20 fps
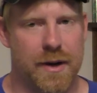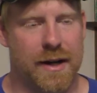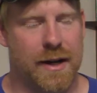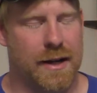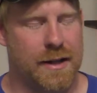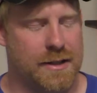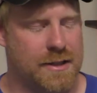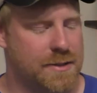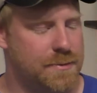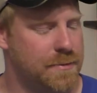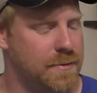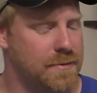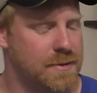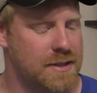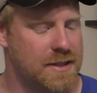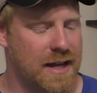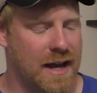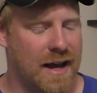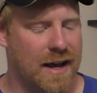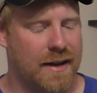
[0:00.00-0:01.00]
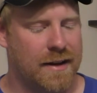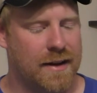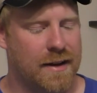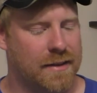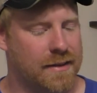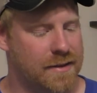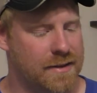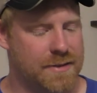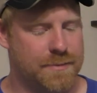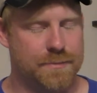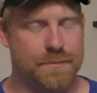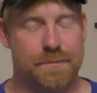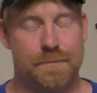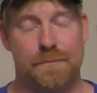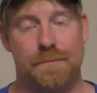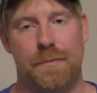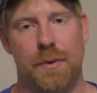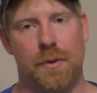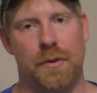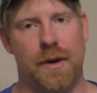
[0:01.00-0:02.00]
wicking sock. This
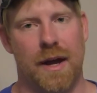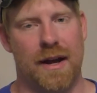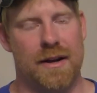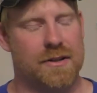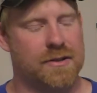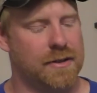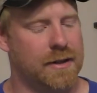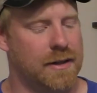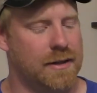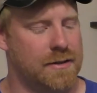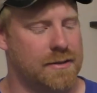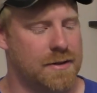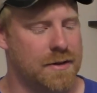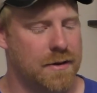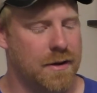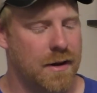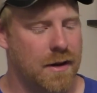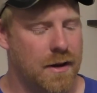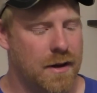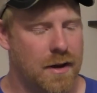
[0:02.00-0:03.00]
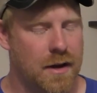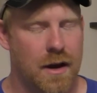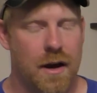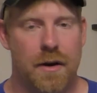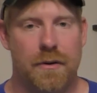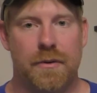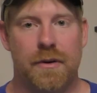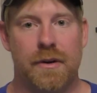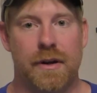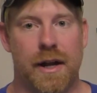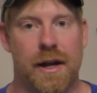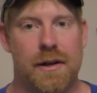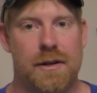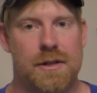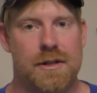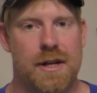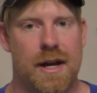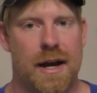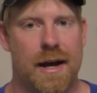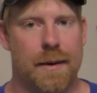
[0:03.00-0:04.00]
boot actually does a really
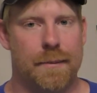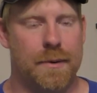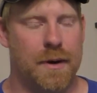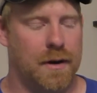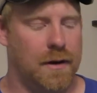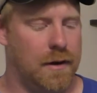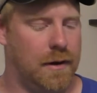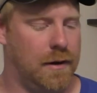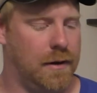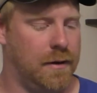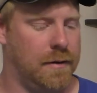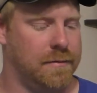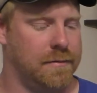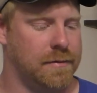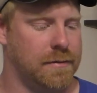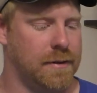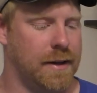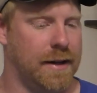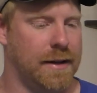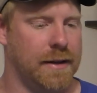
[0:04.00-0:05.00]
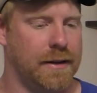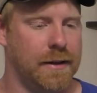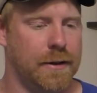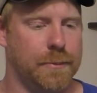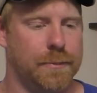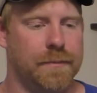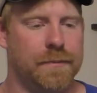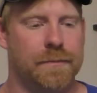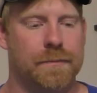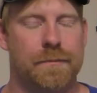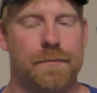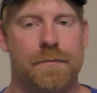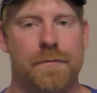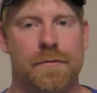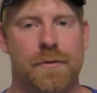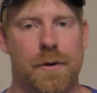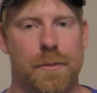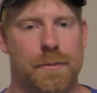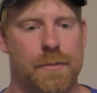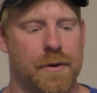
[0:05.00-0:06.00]
good job of letting your
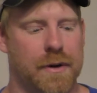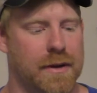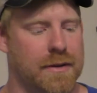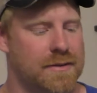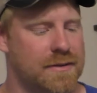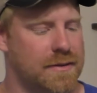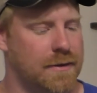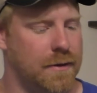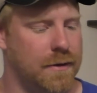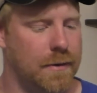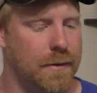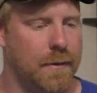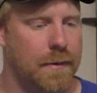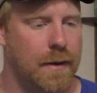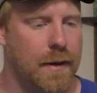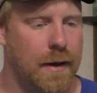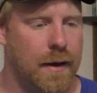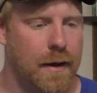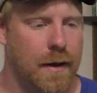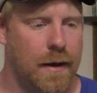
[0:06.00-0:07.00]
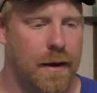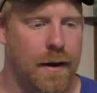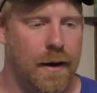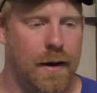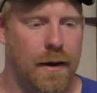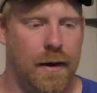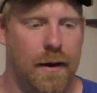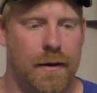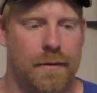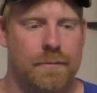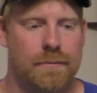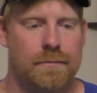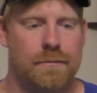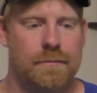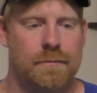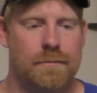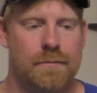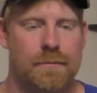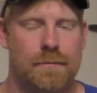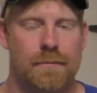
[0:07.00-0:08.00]
foot breathe. So
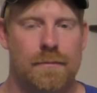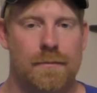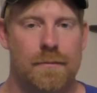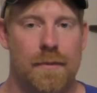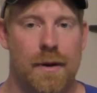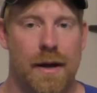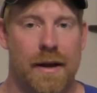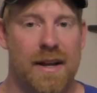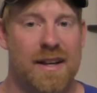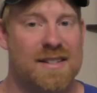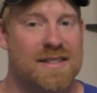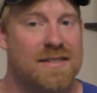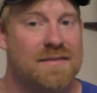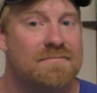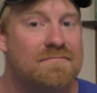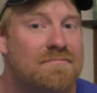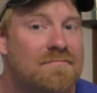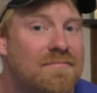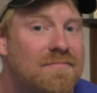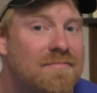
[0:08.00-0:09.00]
I guess